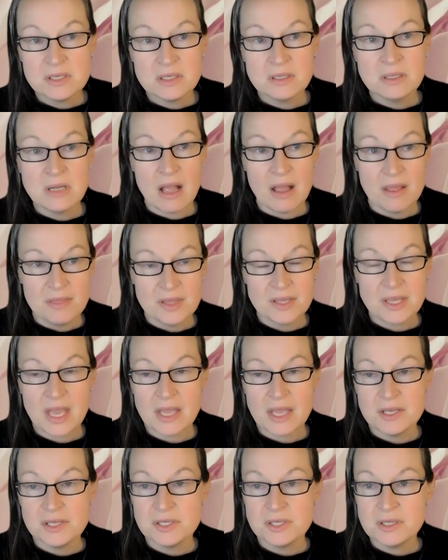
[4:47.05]
In other
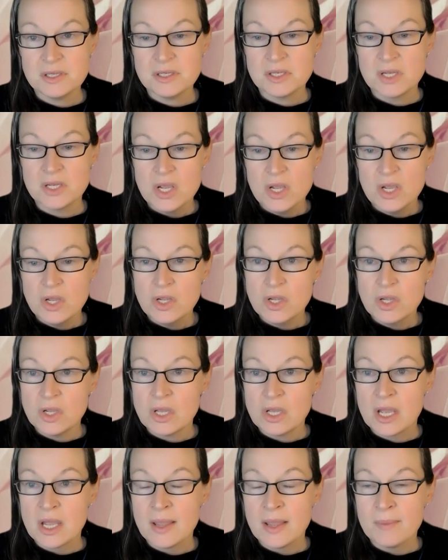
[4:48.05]
cases,
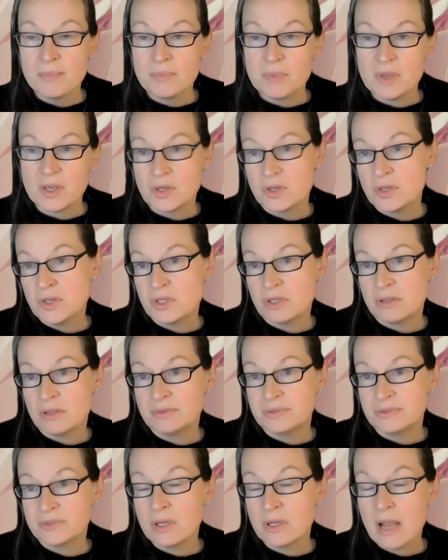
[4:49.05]
because
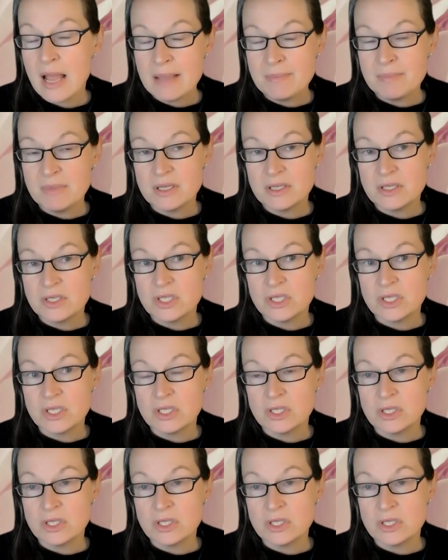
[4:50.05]
of climate,